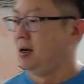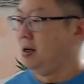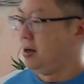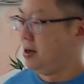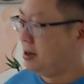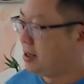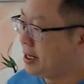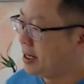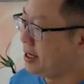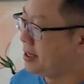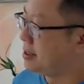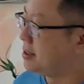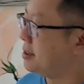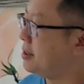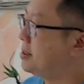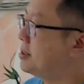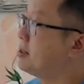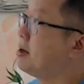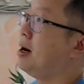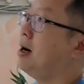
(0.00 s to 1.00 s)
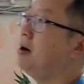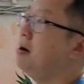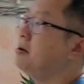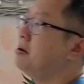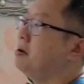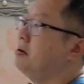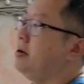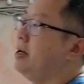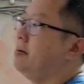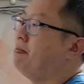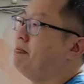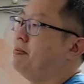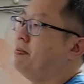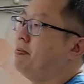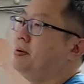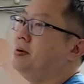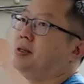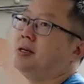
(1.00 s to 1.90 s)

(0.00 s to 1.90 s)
Okay, so how do we put the